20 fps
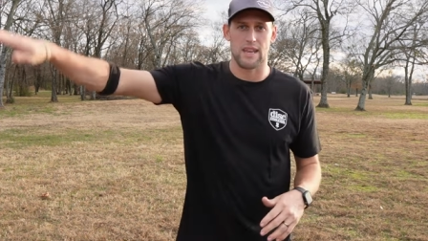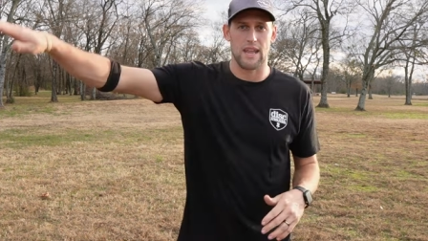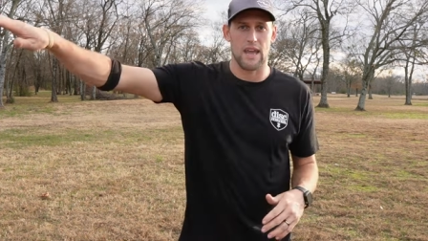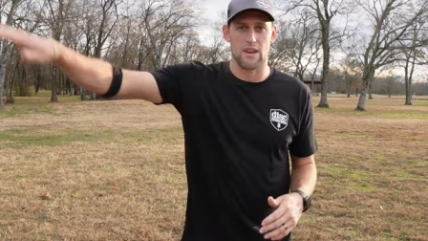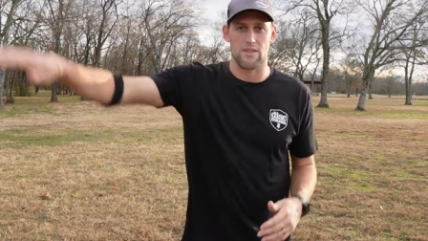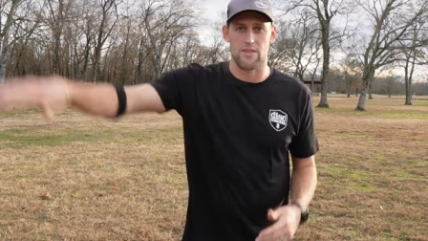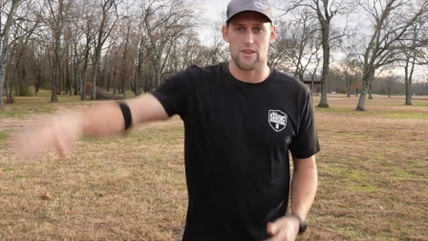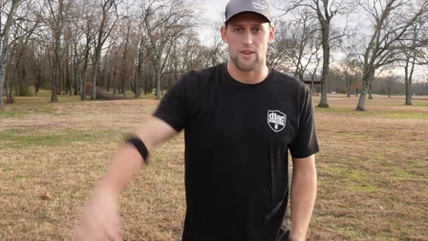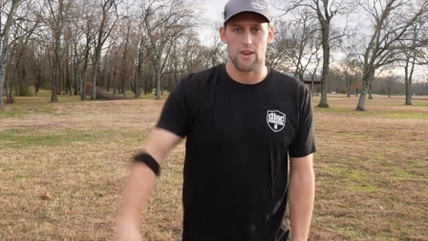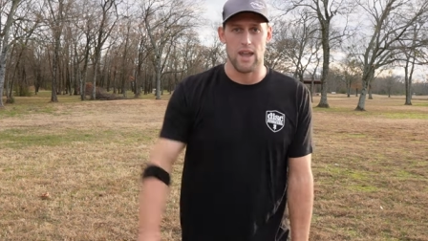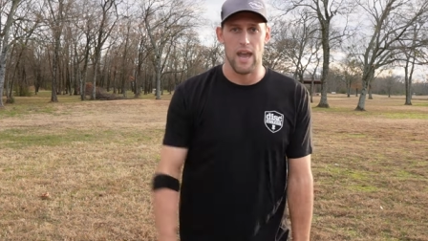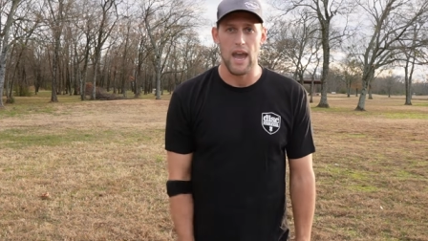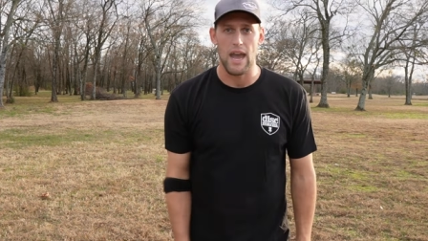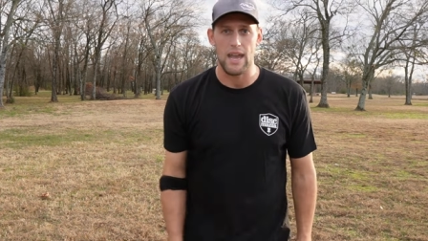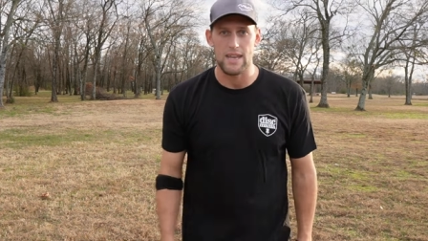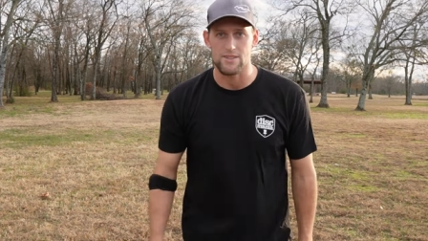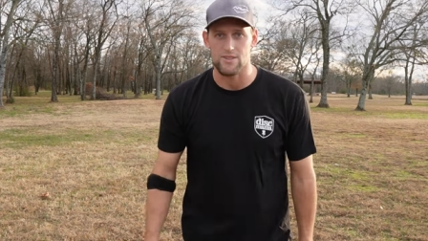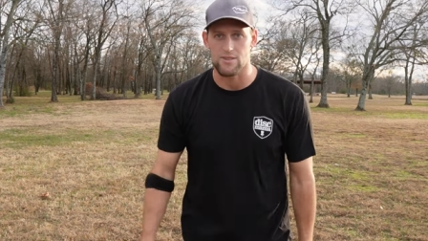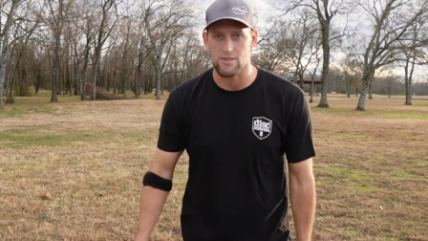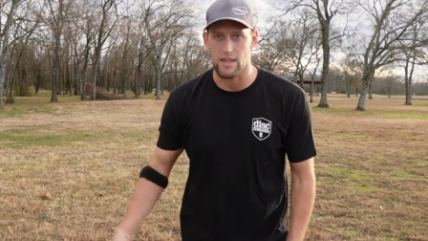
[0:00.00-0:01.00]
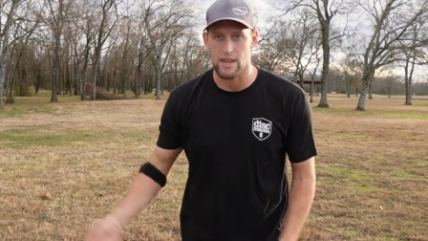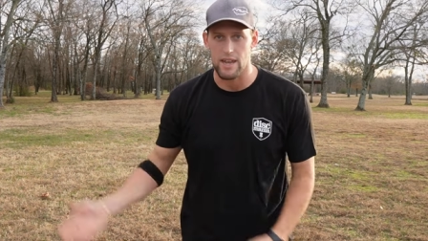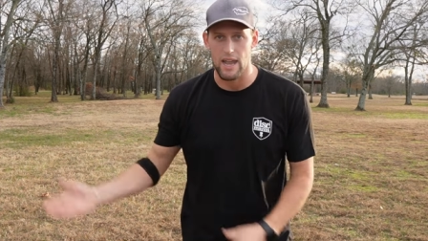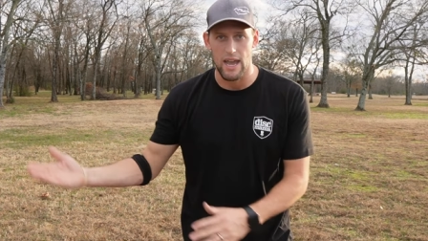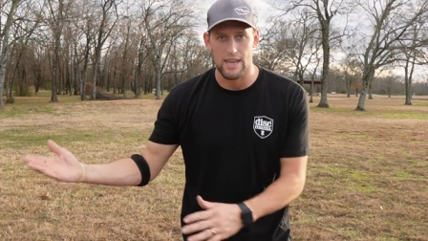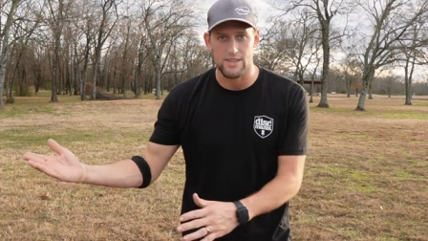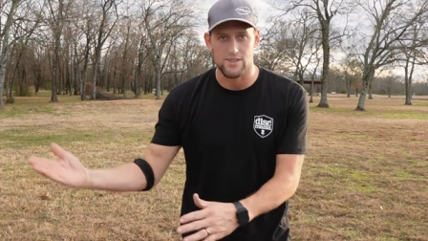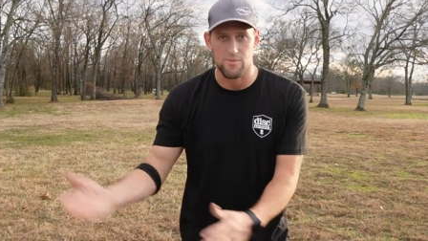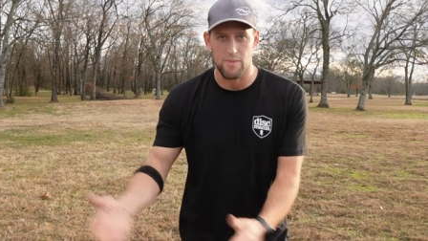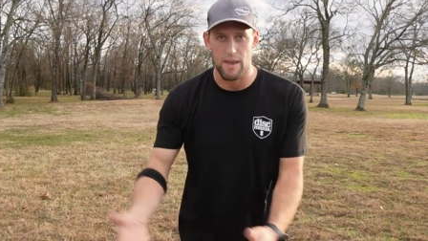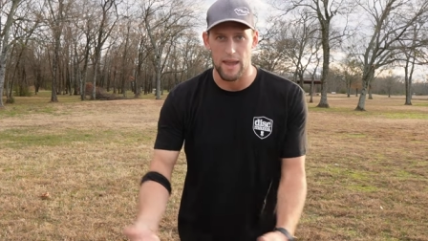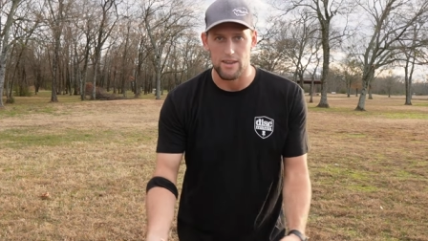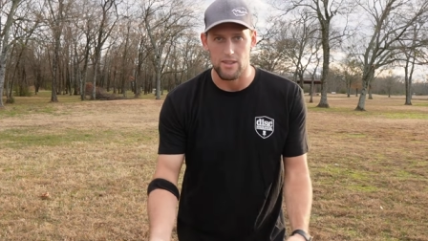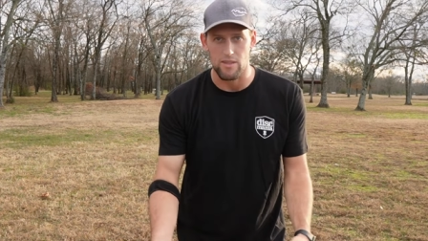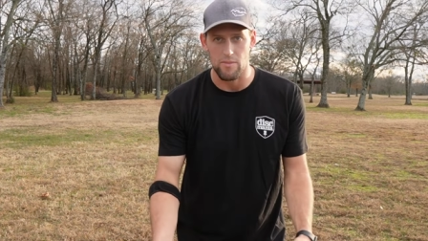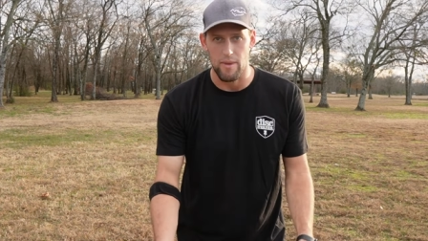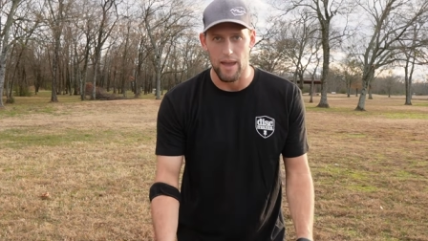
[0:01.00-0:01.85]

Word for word: it out of there on a hyzer and let it hyzer back to the